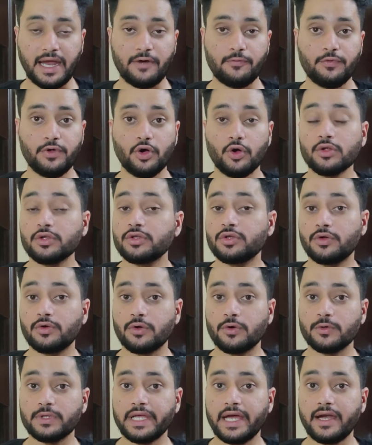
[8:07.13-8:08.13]
And we also
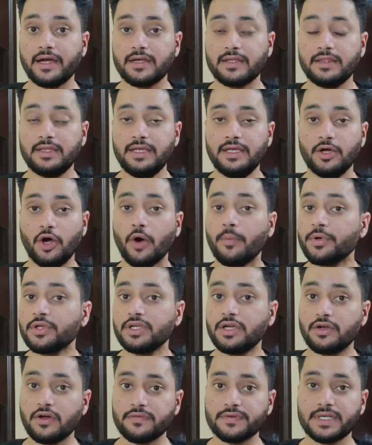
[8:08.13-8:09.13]
know that the
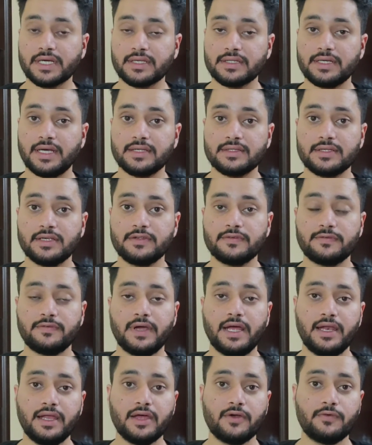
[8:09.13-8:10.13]
opposite of success is
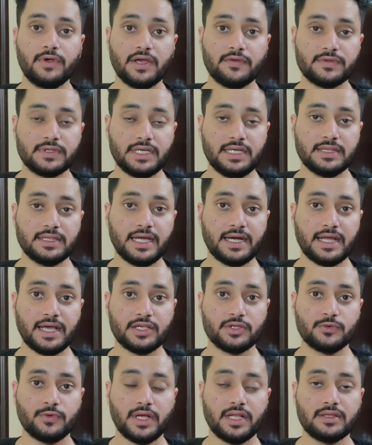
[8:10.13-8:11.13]
failure. We have seen that
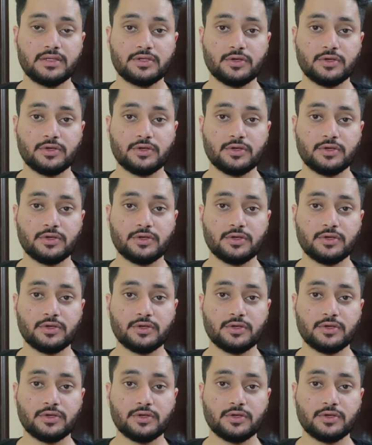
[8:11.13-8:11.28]
as well.